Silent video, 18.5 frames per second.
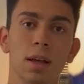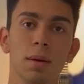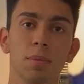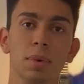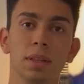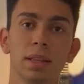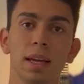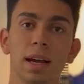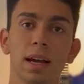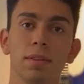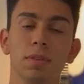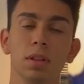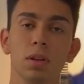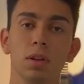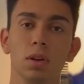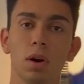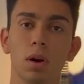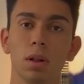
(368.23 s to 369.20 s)
but they have
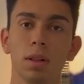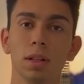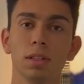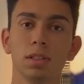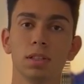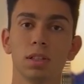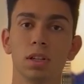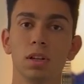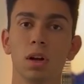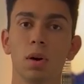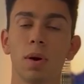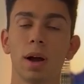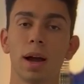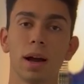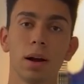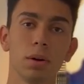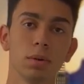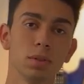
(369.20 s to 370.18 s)
the knowledge to know
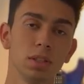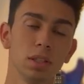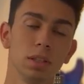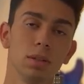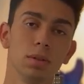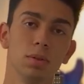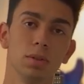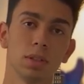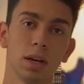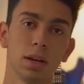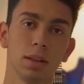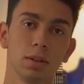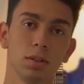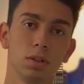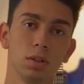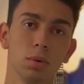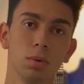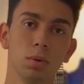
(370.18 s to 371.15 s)
how to use other
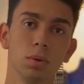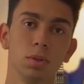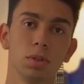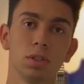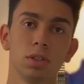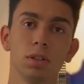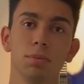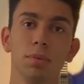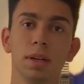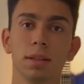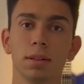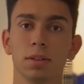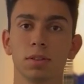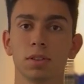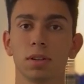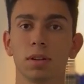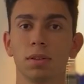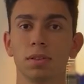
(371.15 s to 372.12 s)
tools to make their
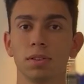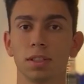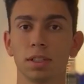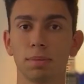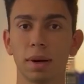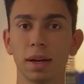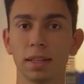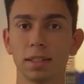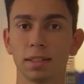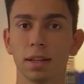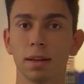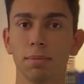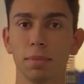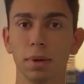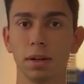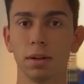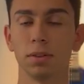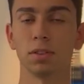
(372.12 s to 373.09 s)
songs spice up
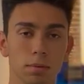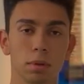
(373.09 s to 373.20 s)
better.